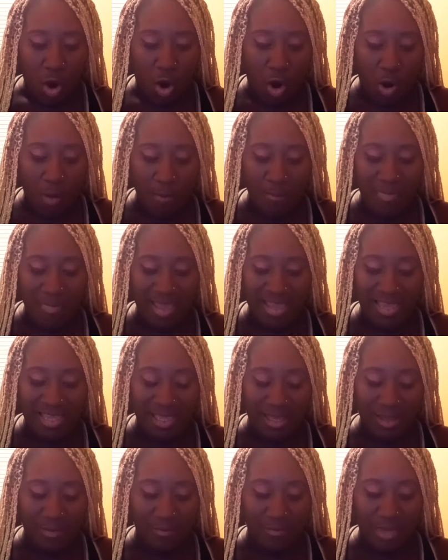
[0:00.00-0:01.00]
or
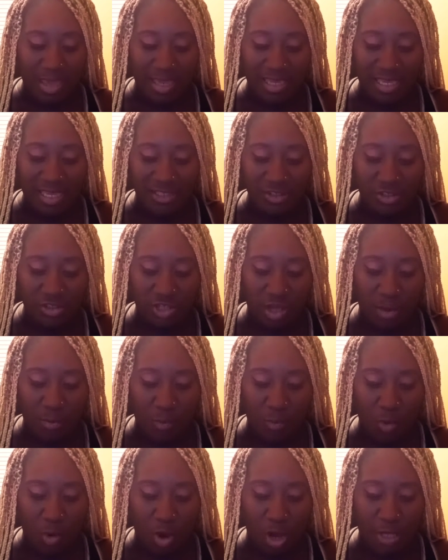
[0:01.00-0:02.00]
making
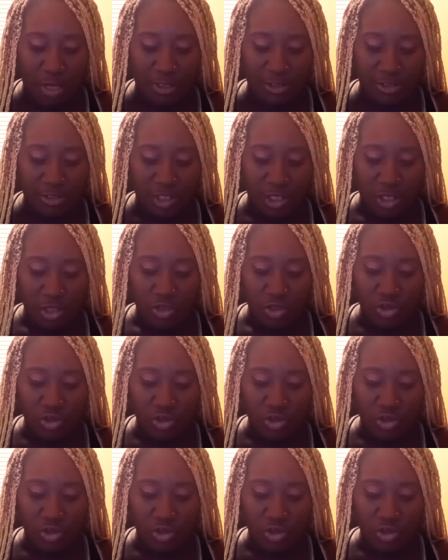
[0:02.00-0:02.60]
someone